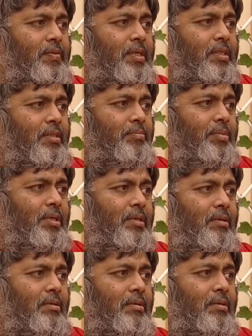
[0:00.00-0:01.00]
will disappear,
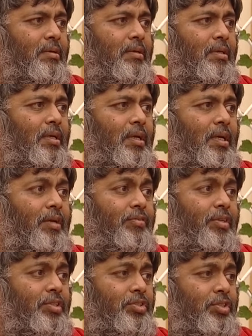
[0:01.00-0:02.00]

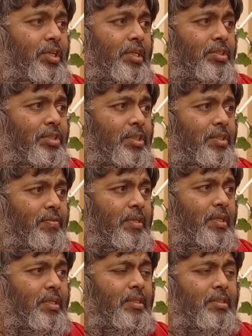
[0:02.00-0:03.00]
every scarcity
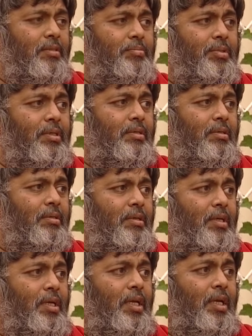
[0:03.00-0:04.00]
will disappear,
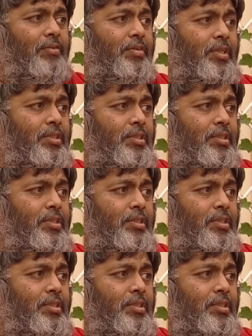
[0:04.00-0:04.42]
every